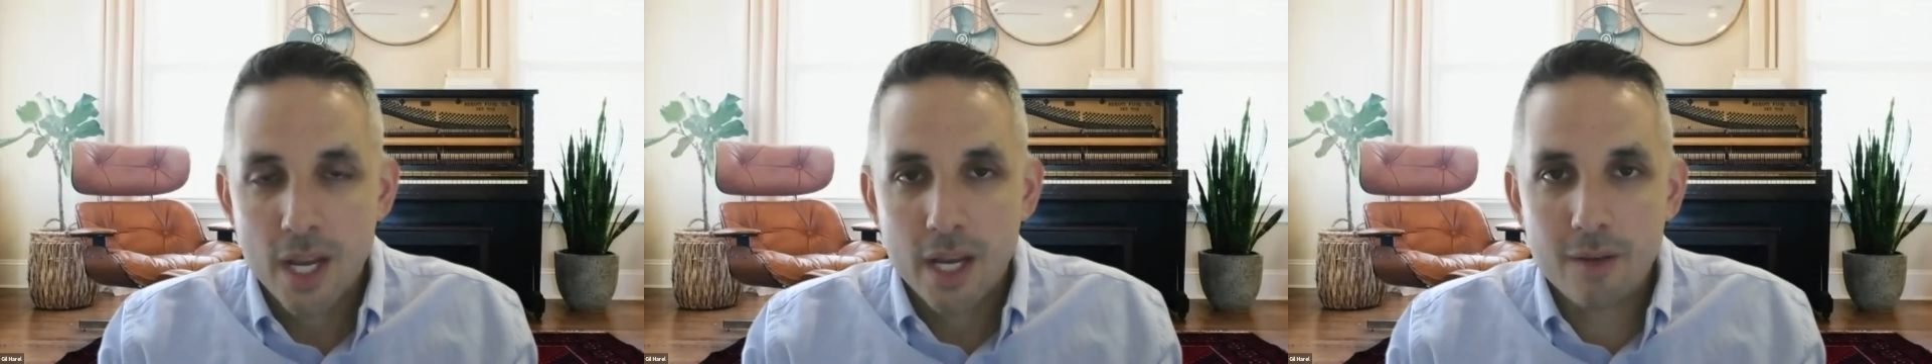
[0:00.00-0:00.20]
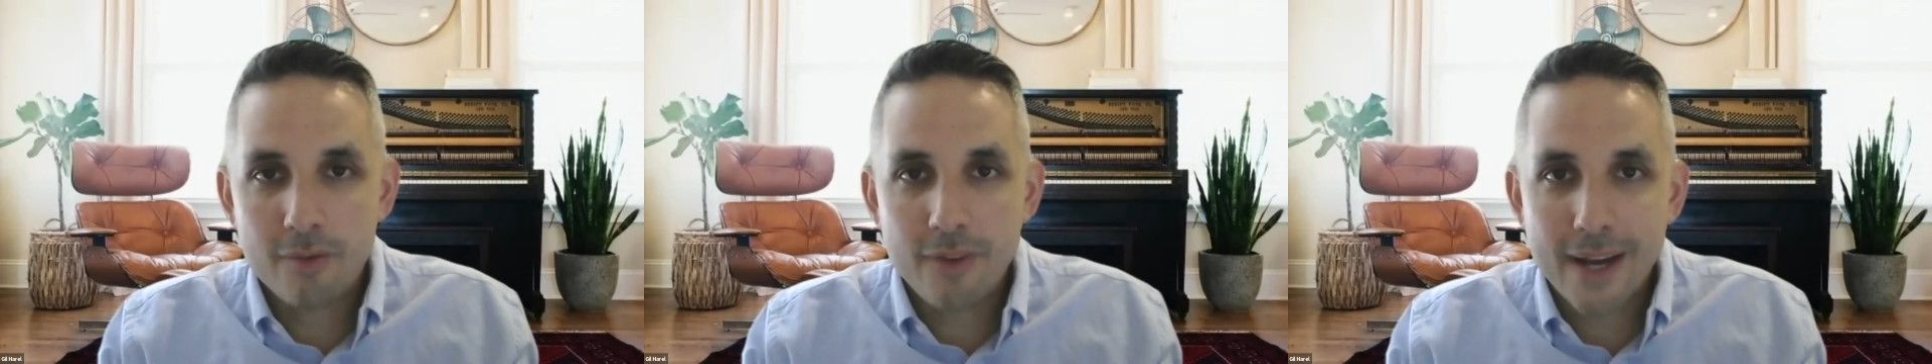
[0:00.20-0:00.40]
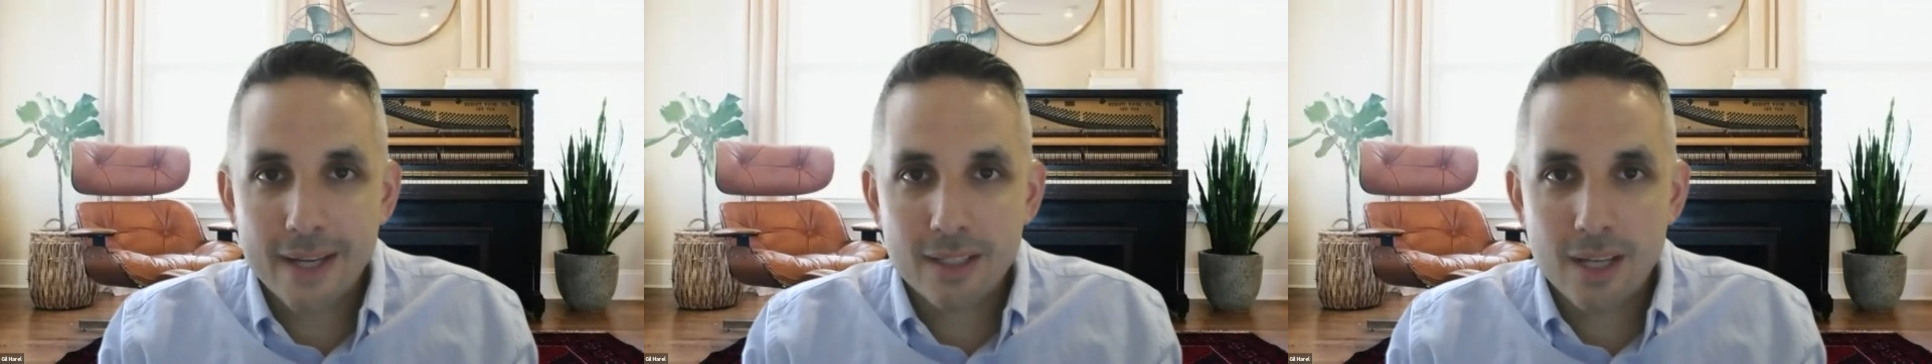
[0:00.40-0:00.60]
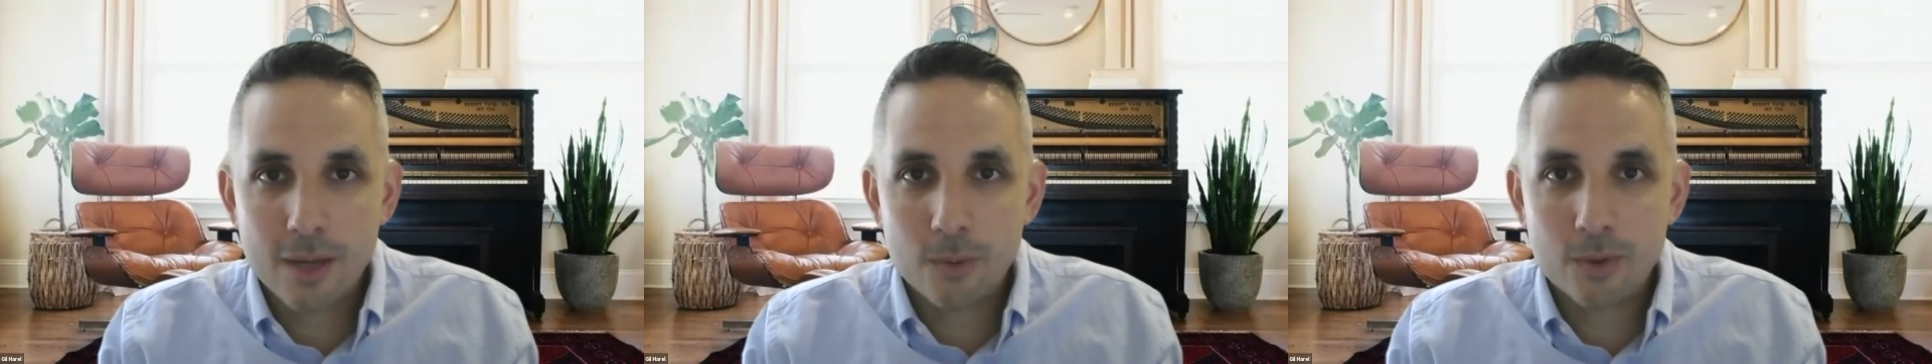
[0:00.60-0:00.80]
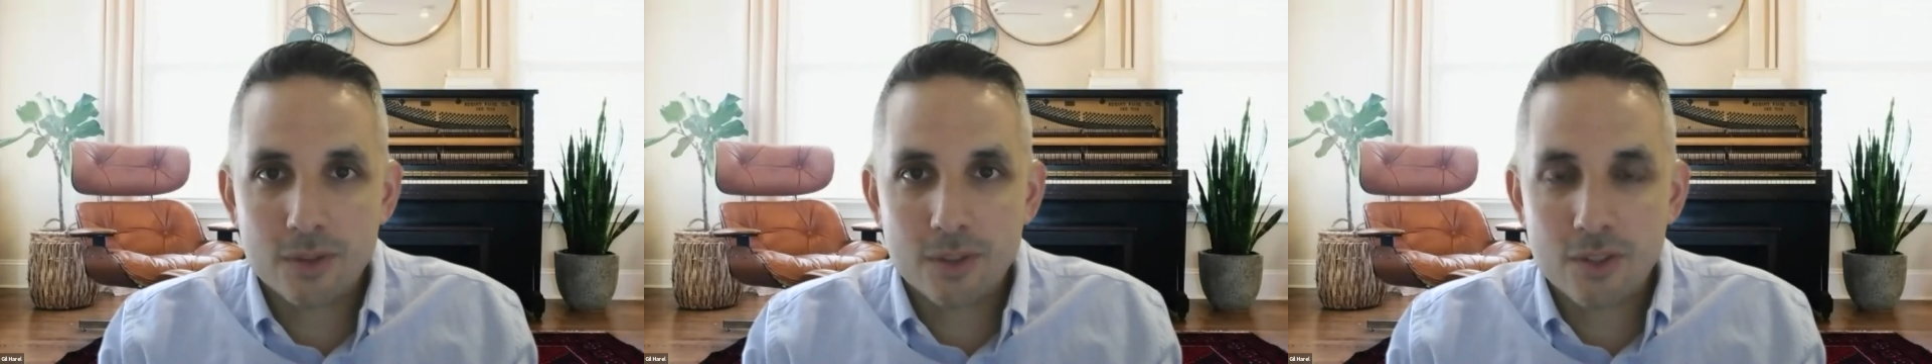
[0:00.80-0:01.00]
In fact, I
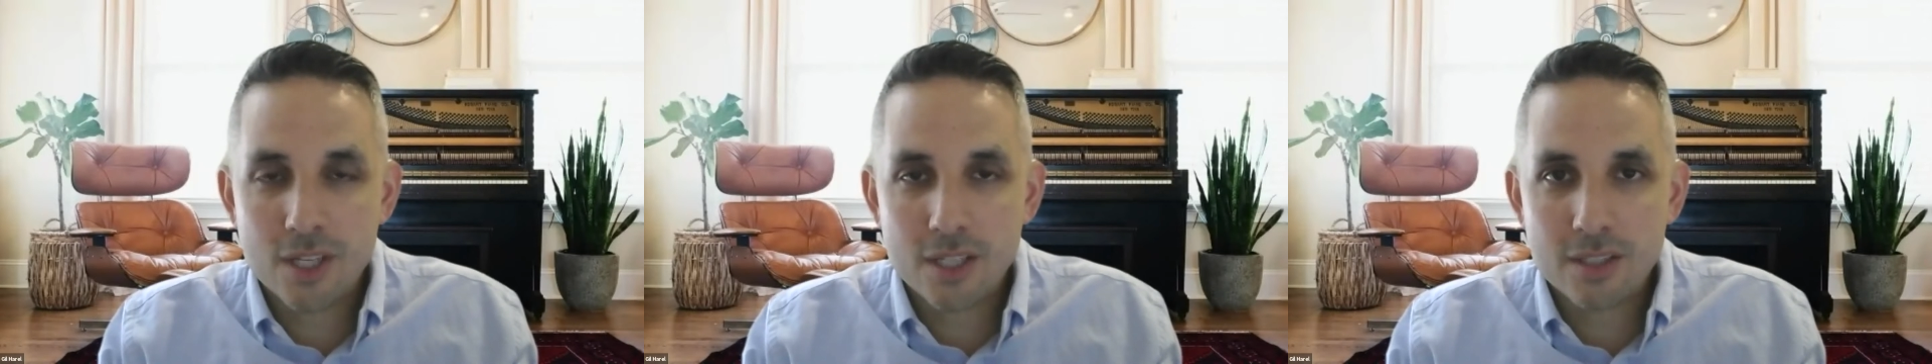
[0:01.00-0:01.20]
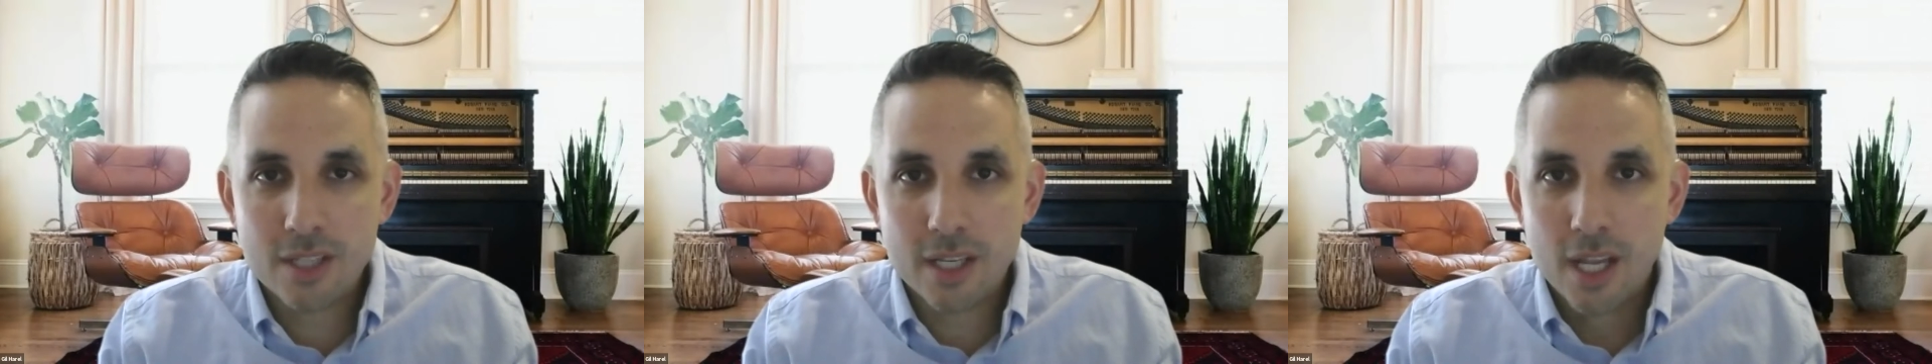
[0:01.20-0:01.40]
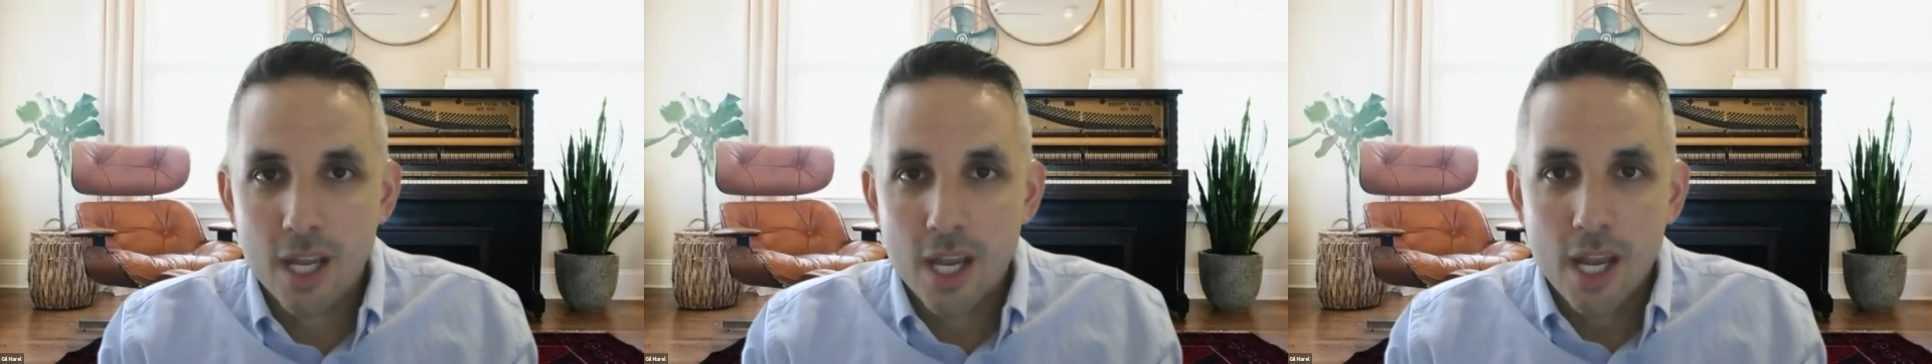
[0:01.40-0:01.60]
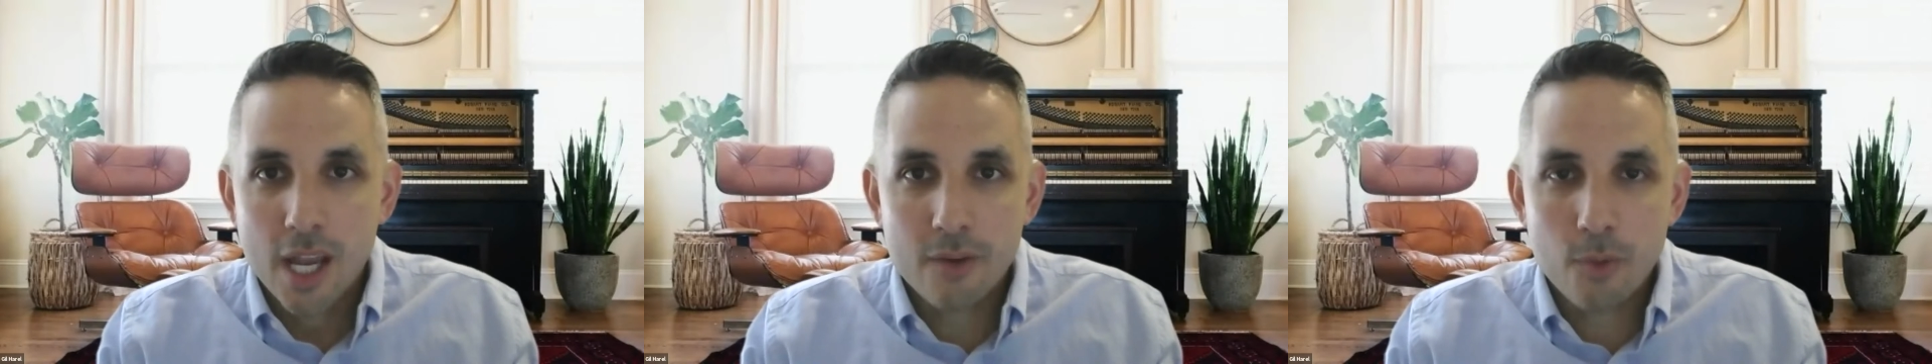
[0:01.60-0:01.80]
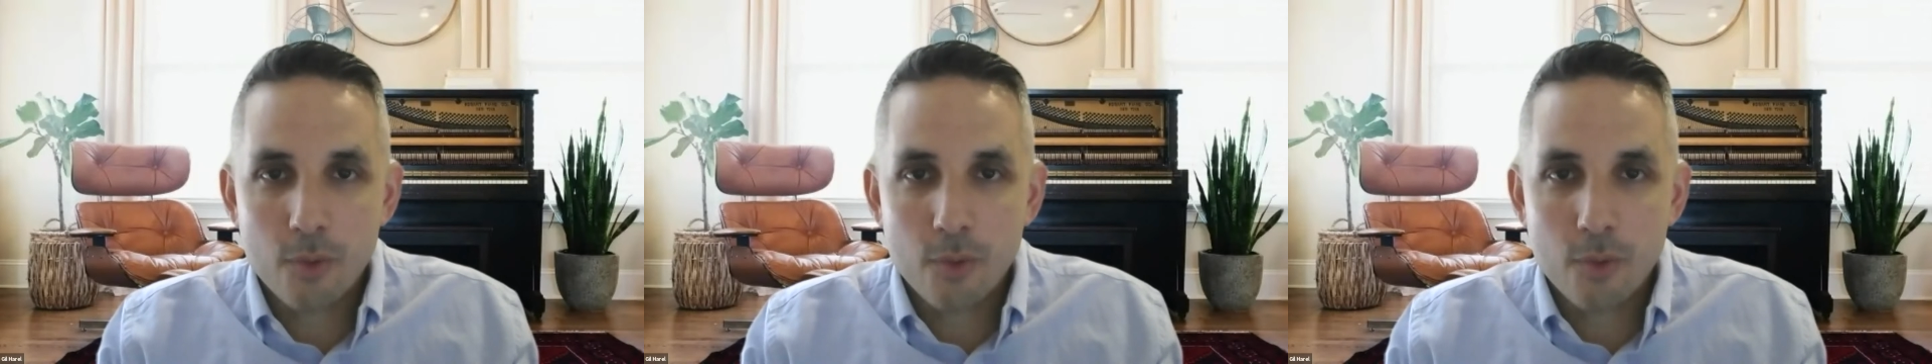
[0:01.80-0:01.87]
would suggest that if